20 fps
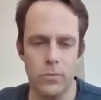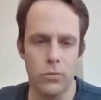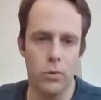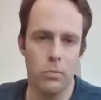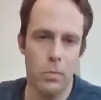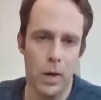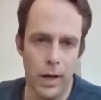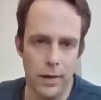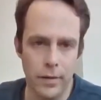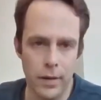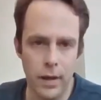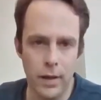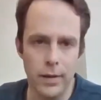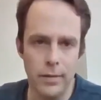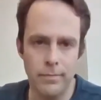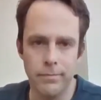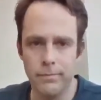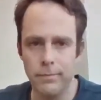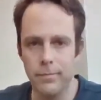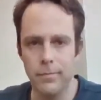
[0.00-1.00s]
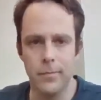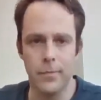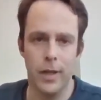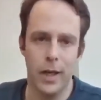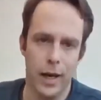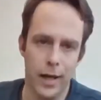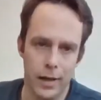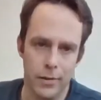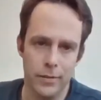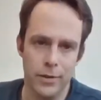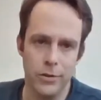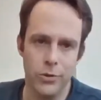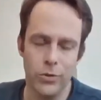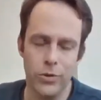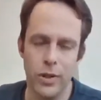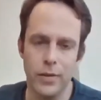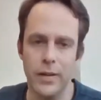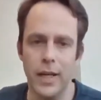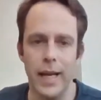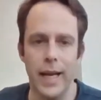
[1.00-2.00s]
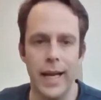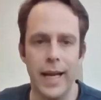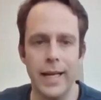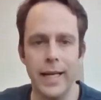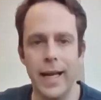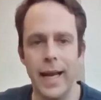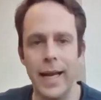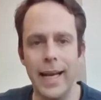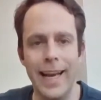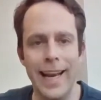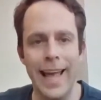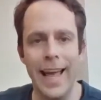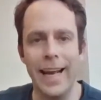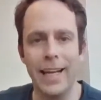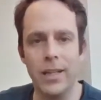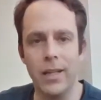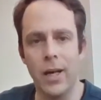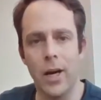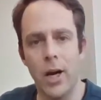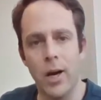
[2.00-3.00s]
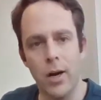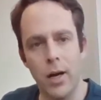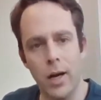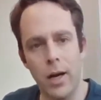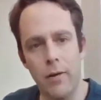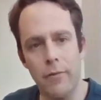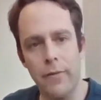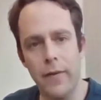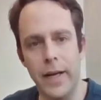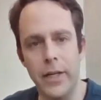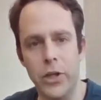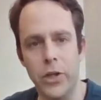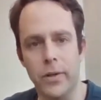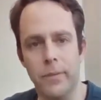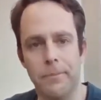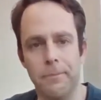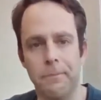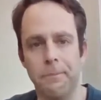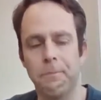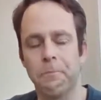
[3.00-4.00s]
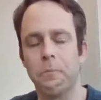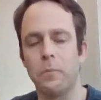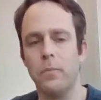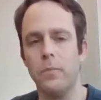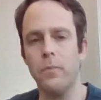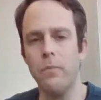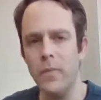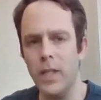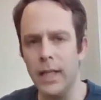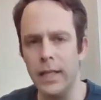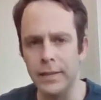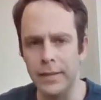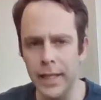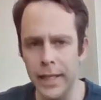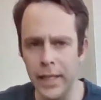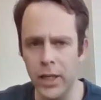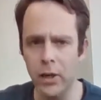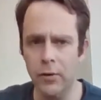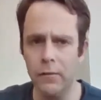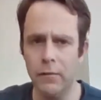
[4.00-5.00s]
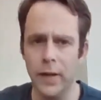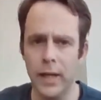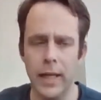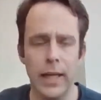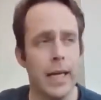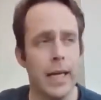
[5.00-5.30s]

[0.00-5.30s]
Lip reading: zum anderen Gleichgewichtszustand, in a lagged fashion. Think of